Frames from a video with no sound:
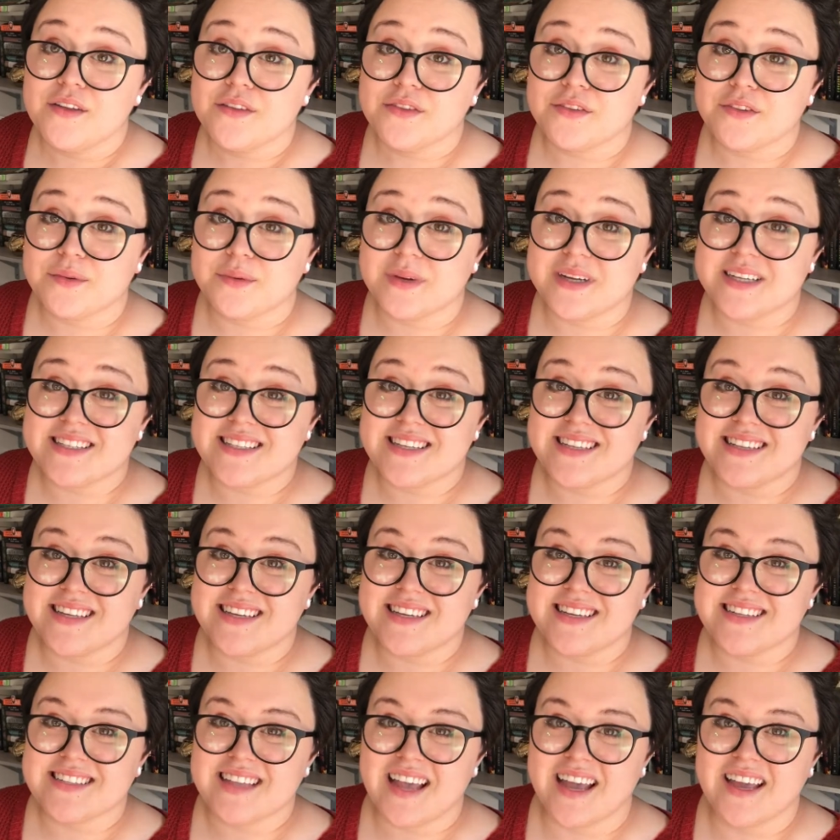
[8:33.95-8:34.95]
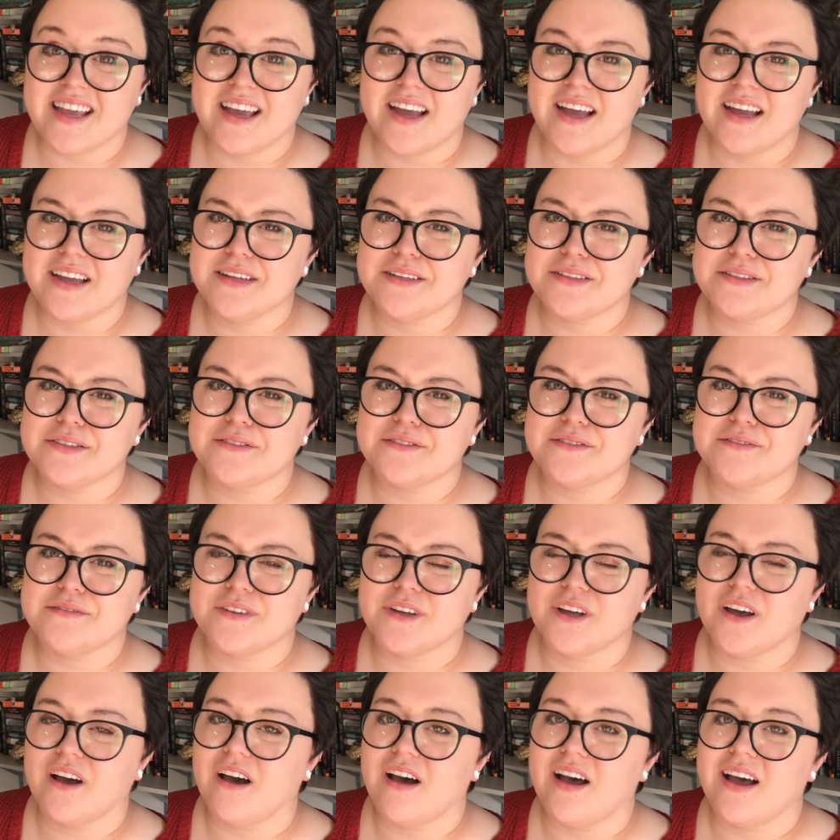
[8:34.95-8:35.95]
The rest of these I kind
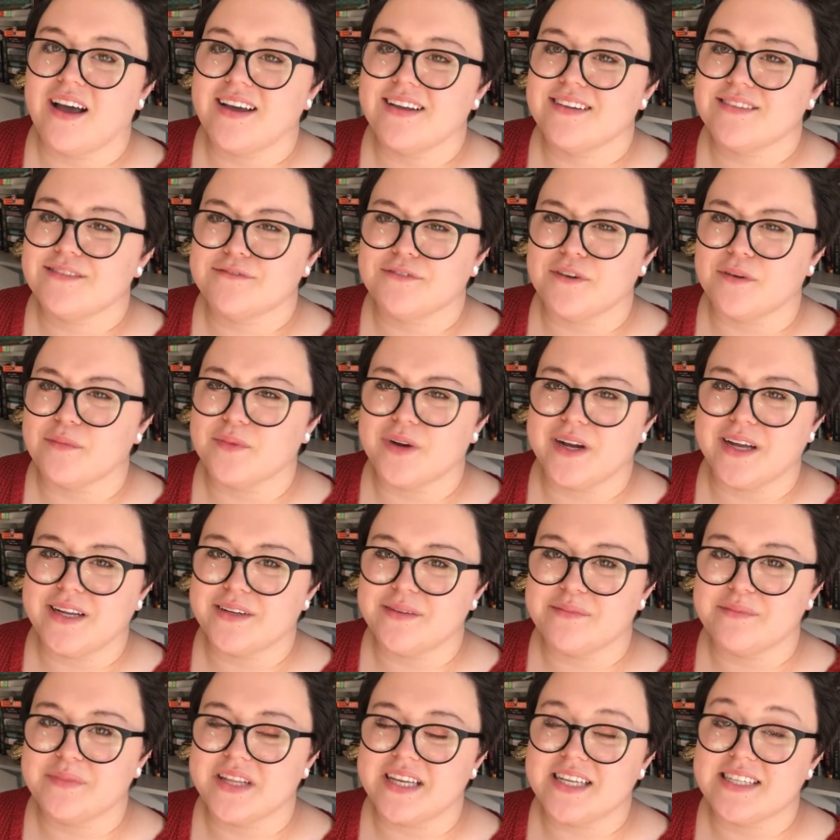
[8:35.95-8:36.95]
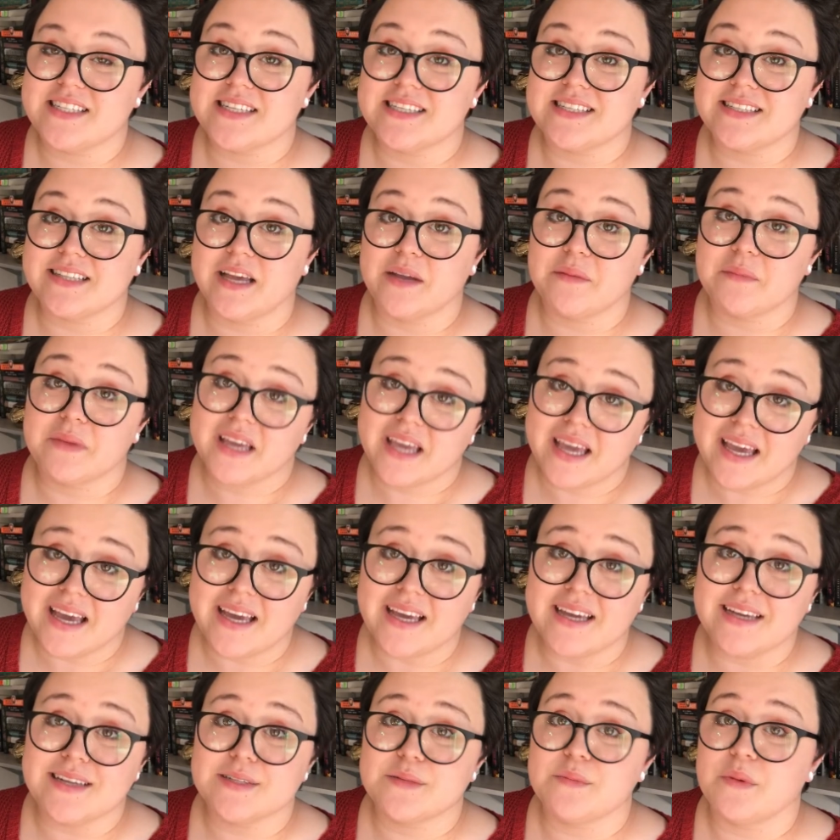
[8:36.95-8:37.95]
of got from random places like
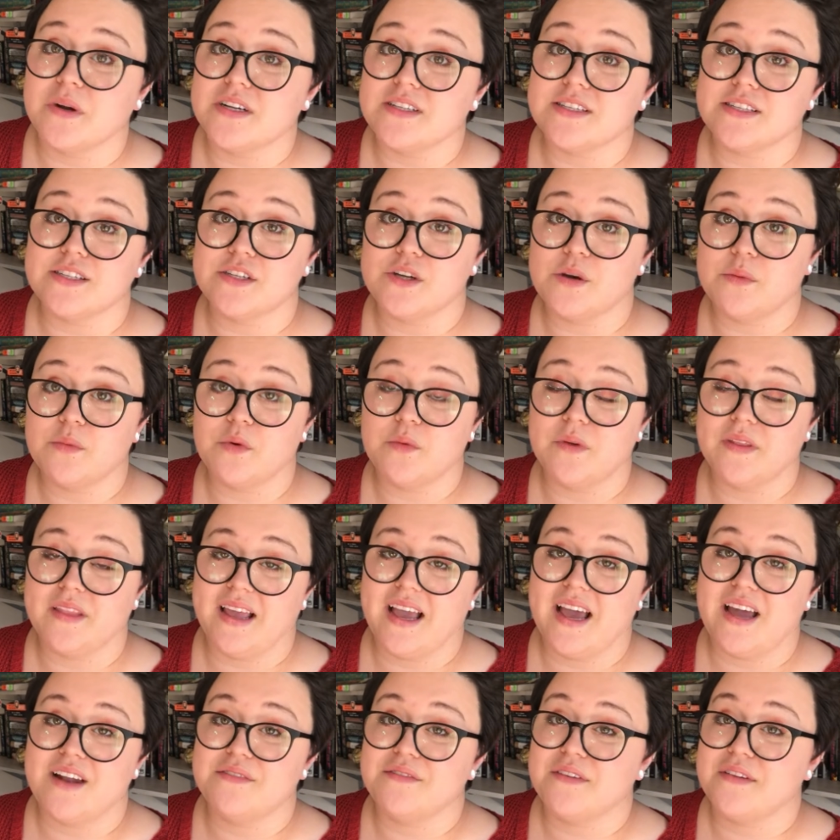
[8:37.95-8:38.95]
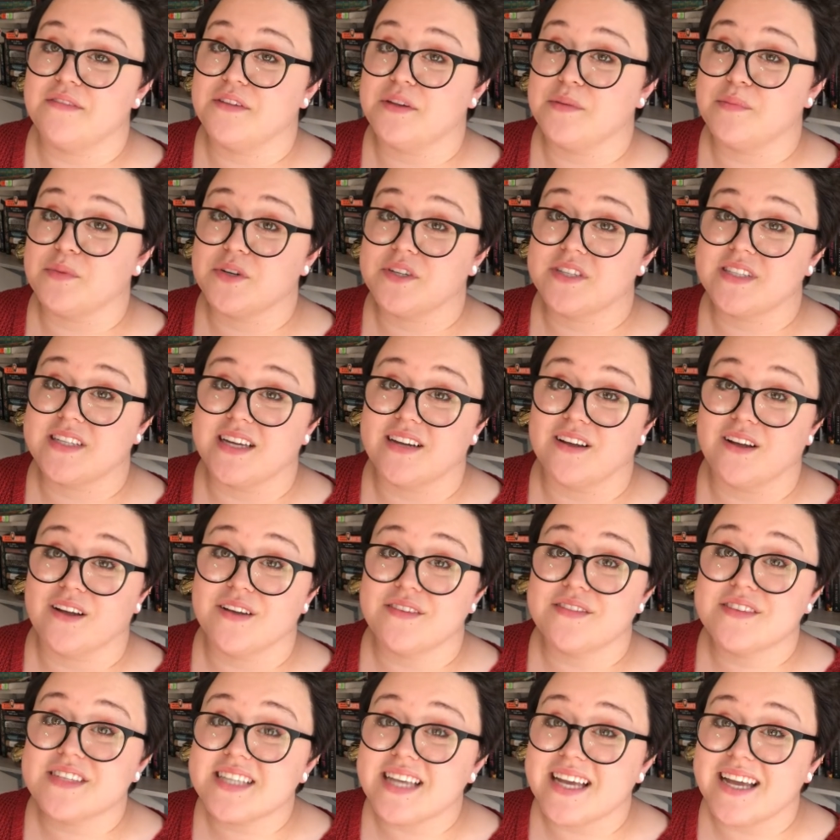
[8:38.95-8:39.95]
McKay's, Barnes and Noble when they had a fifty percent
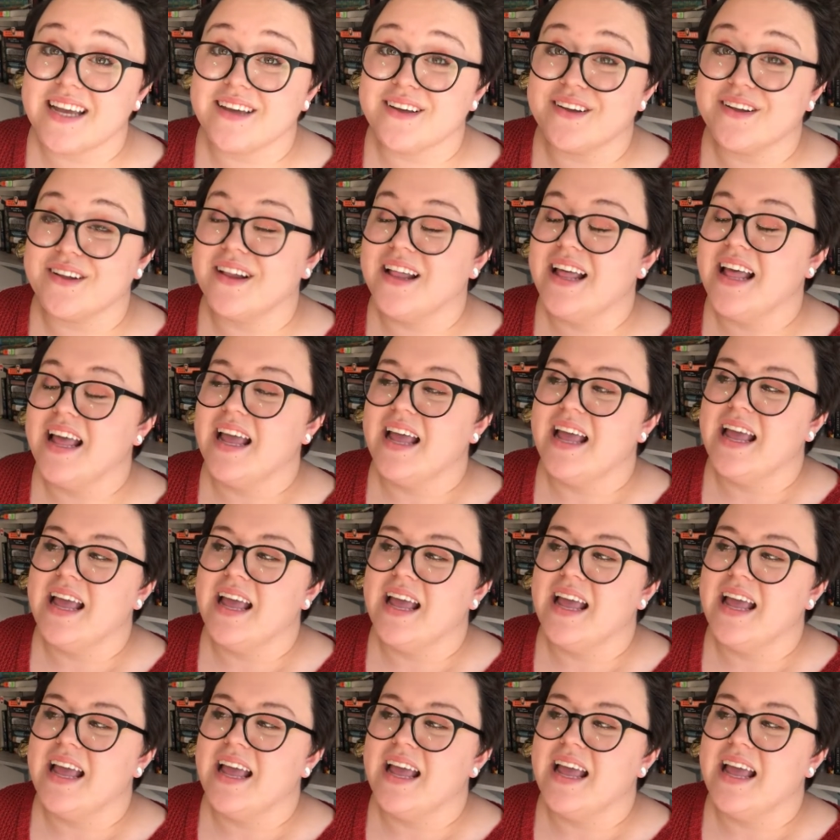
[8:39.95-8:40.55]
off sale.